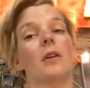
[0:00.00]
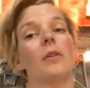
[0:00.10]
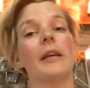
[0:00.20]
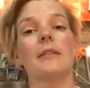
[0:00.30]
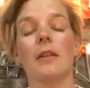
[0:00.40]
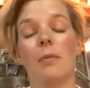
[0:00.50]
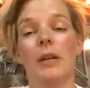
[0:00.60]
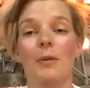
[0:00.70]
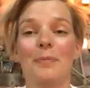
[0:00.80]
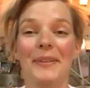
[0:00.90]
So that's
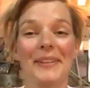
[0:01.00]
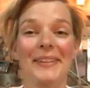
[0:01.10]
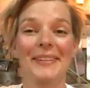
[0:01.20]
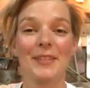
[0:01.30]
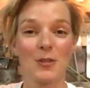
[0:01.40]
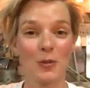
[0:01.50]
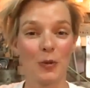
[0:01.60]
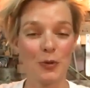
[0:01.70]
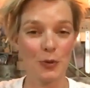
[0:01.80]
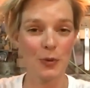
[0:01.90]
coming up pretty
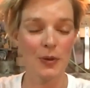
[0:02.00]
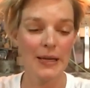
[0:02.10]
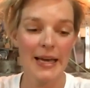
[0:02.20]
soon too.